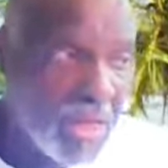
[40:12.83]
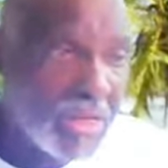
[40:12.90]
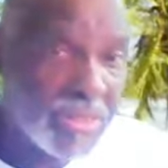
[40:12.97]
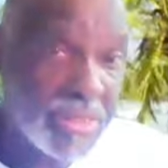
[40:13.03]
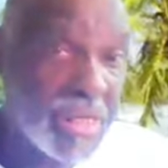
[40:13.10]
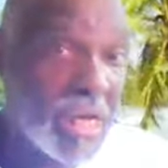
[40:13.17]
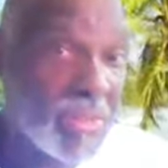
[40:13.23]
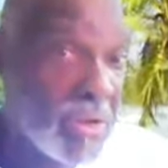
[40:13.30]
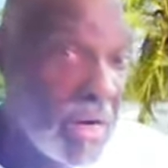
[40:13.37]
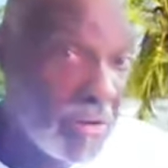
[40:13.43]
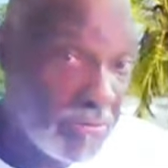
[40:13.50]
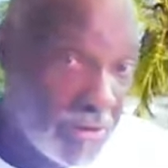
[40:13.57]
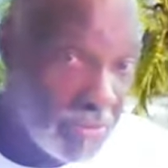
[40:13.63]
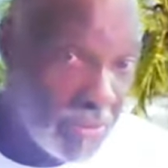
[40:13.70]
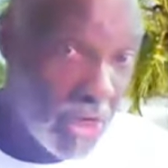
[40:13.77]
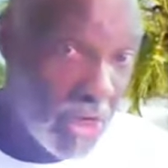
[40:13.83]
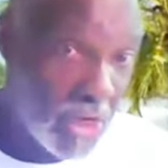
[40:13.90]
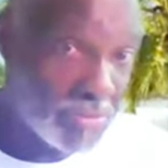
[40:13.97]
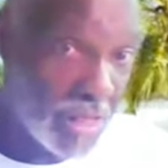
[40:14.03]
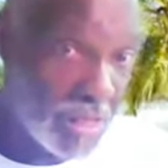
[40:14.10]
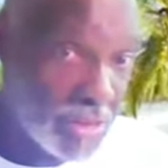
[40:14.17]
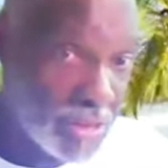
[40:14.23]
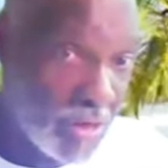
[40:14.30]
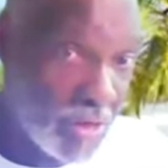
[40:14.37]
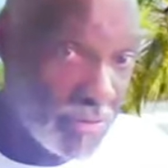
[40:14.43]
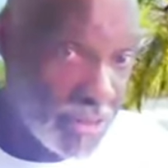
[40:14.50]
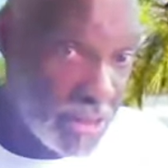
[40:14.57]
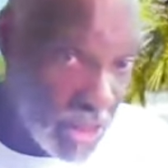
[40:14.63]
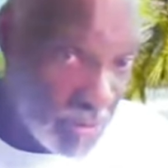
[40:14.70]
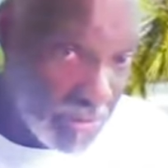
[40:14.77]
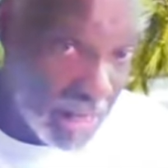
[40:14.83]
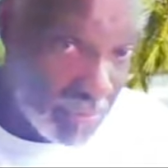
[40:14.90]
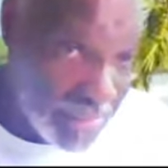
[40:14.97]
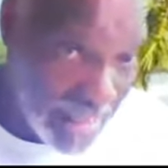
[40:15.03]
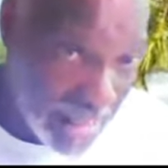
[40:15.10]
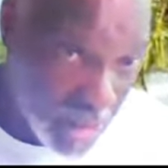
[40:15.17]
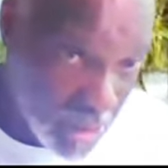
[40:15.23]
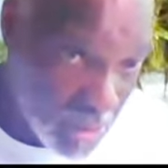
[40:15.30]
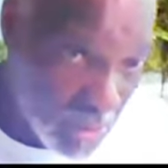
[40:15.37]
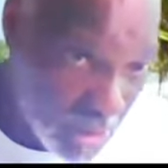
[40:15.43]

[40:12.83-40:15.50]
pathway. So yeah, there are female herbs. There's obviously you know